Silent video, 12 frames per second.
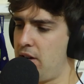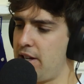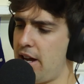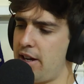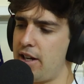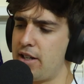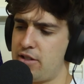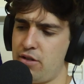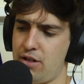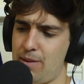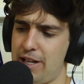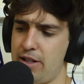Oh, yeah. You're going to
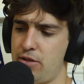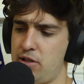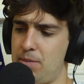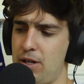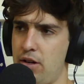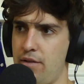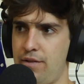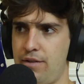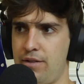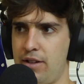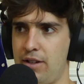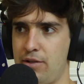talk about your little
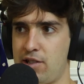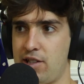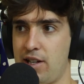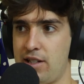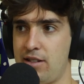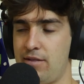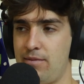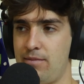spin-off. Are you excited?